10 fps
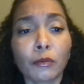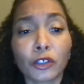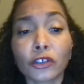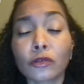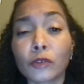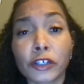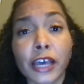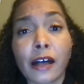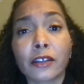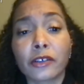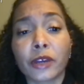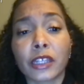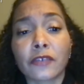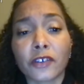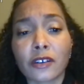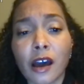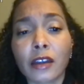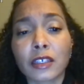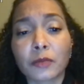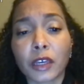maternal mortality rates for
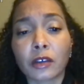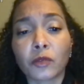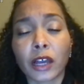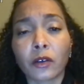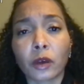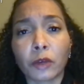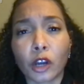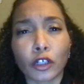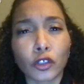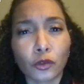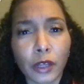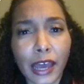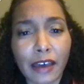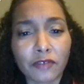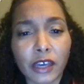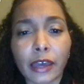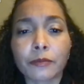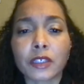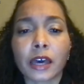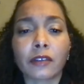non-Hispanic Black women are 2.5
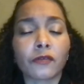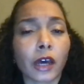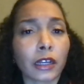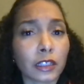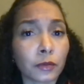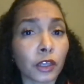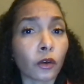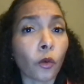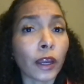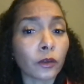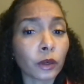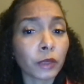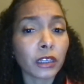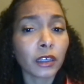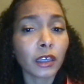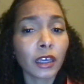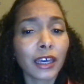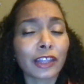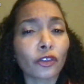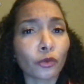times that of non-Hispanic white women
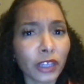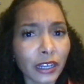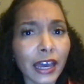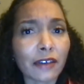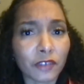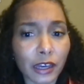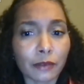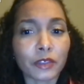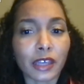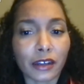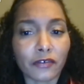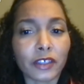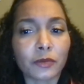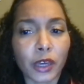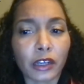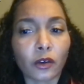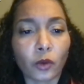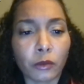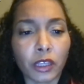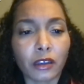and 3.5 times that of Hispanic
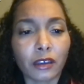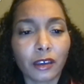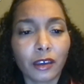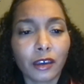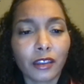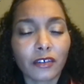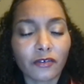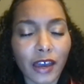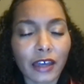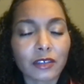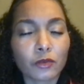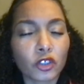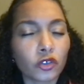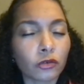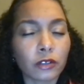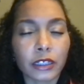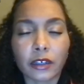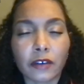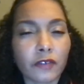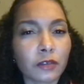women. The vast
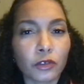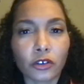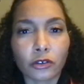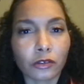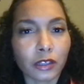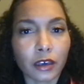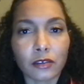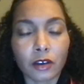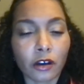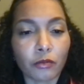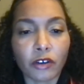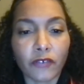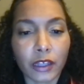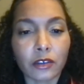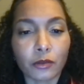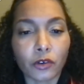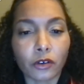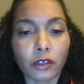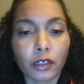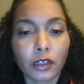majority of these maternal deaths are preventable.